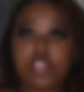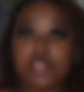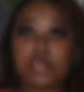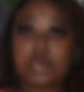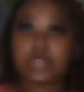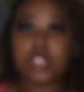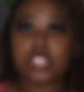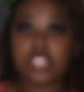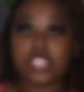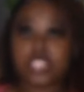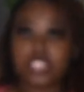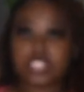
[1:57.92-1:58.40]

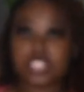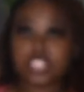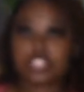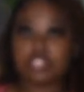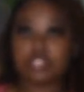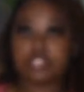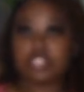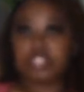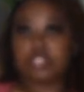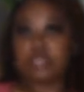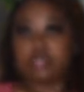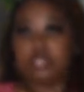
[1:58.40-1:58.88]
with this
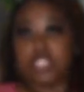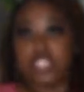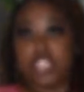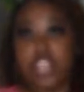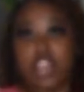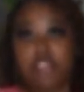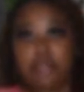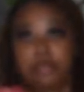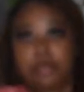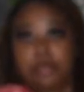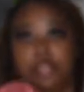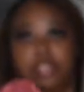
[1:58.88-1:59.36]
cute little
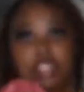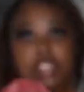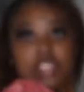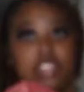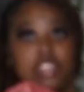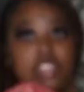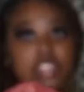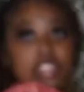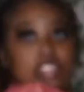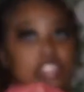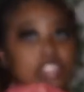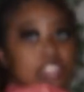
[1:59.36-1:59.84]
top.
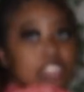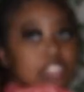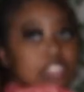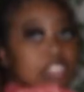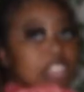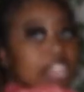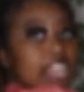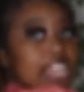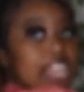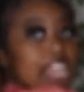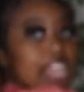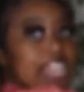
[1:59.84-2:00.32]

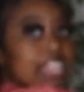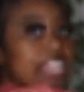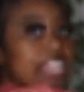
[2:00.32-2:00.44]
Like, I